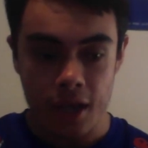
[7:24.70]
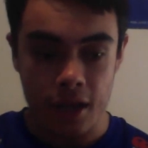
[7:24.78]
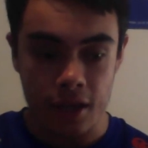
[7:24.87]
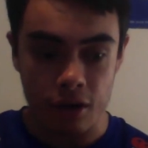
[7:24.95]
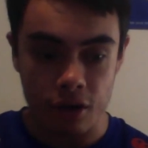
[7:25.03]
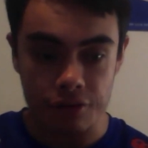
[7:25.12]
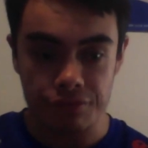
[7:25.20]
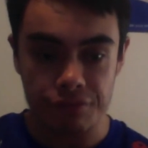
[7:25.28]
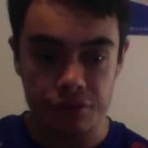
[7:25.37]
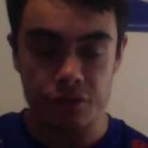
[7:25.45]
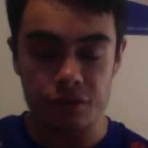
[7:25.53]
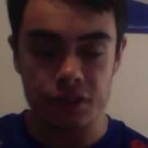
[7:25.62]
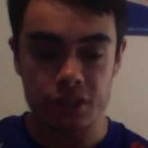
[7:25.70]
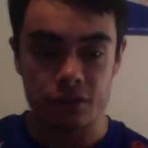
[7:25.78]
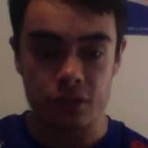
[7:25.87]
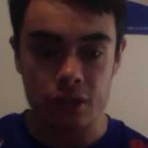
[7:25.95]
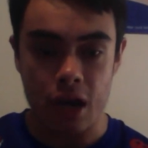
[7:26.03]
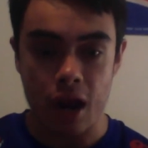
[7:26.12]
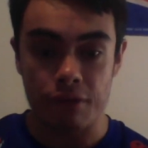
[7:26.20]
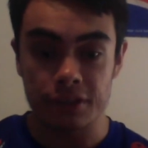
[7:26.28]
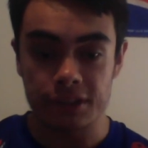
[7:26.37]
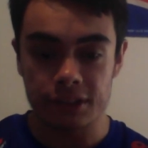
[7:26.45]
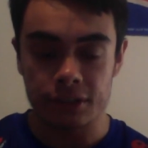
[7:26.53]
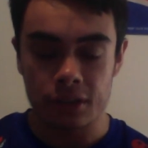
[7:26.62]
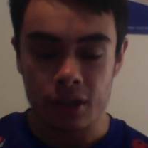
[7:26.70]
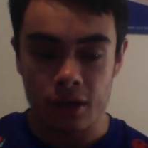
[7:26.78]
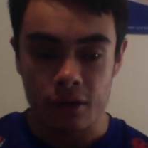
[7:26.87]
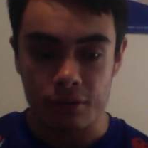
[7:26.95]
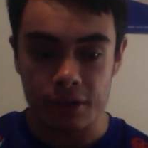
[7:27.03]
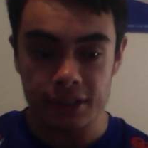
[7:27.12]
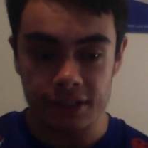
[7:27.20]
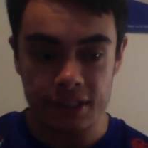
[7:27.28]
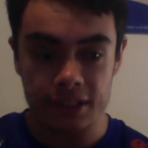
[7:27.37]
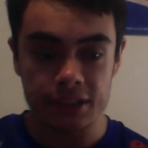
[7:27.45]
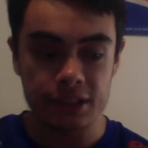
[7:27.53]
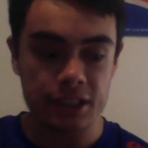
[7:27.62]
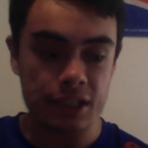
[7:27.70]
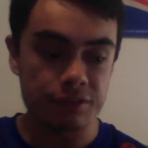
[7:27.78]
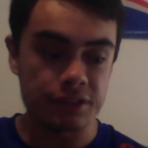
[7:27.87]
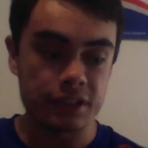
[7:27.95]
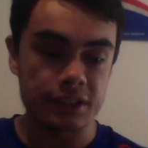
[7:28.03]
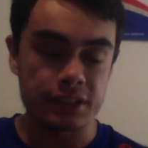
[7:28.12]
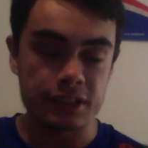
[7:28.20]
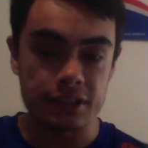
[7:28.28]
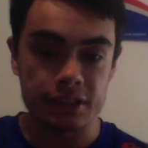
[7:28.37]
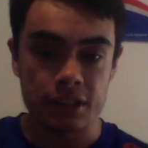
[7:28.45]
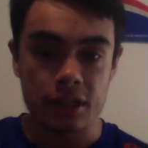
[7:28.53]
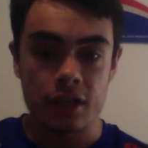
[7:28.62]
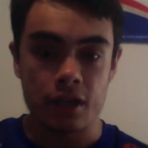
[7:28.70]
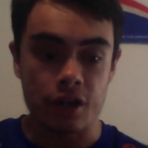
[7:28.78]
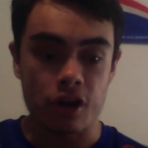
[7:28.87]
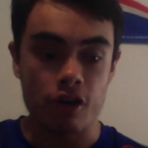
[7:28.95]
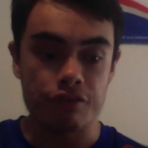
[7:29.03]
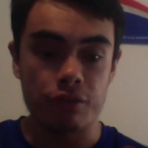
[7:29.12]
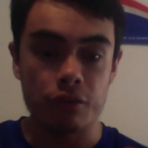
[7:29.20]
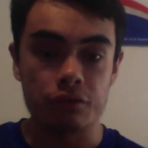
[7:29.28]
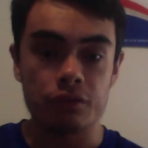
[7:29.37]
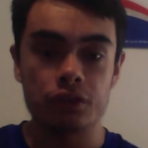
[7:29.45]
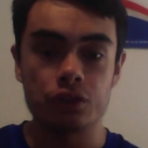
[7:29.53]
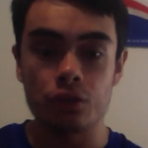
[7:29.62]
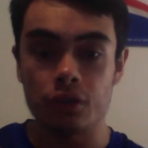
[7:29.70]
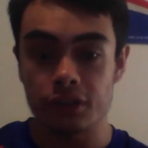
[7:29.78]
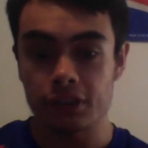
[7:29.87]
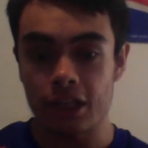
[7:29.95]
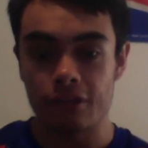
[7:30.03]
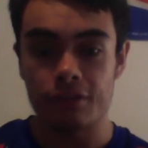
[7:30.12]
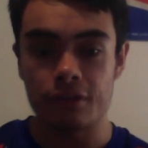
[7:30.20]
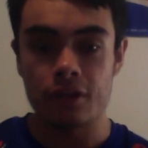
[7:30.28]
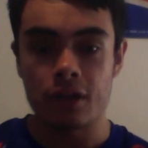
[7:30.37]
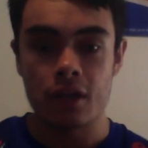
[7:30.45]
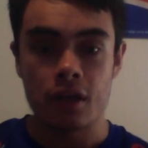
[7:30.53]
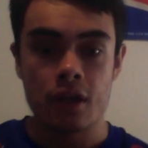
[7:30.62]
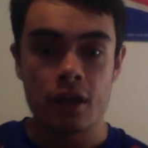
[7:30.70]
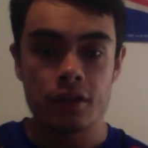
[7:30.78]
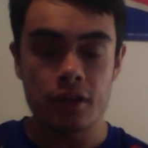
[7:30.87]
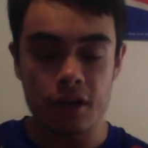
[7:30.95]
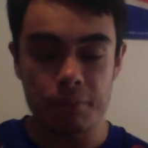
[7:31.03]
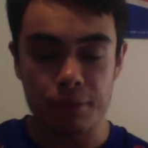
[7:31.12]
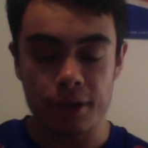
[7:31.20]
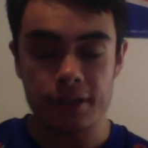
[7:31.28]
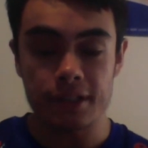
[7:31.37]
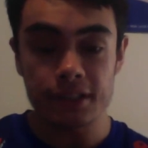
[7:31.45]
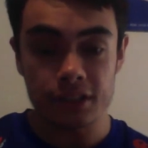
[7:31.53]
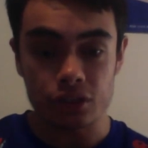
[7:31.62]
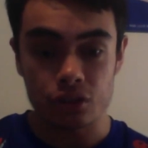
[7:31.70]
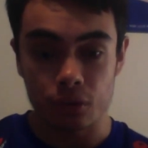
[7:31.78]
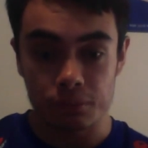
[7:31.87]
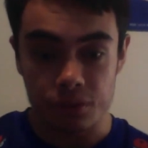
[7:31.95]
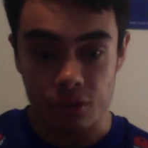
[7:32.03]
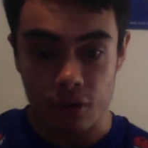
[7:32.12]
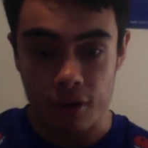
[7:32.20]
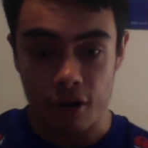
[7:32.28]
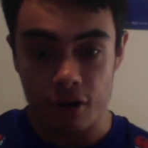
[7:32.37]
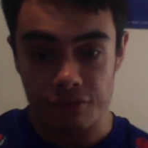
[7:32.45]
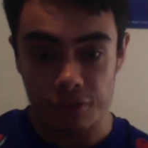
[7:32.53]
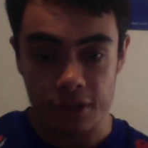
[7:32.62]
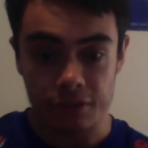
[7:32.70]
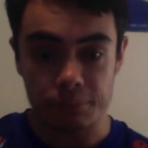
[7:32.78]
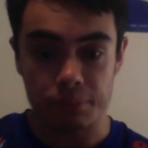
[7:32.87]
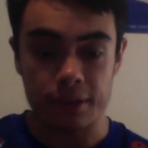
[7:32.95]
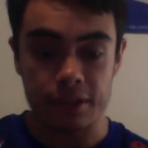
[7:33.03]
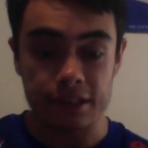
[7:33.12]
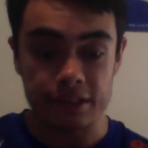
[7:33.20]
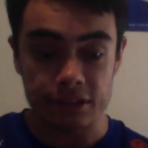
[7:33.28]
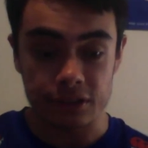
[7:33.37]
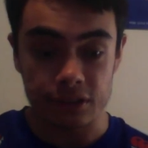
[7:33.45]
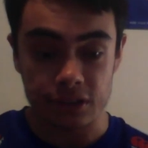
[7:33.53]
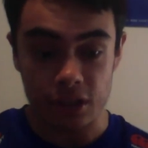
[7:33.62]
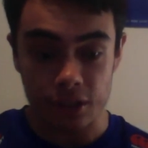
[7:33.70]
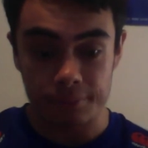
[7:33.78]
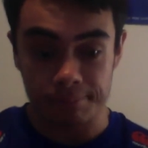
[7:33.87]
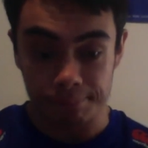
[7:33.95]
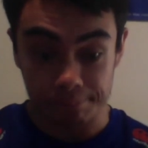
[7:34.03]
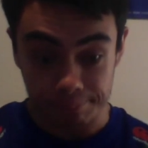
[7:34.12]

He got a few uh, reset set of sixes. And I thought Sean O'Sullivan did a pretty decent job tonight. I thought he was pretty decent. So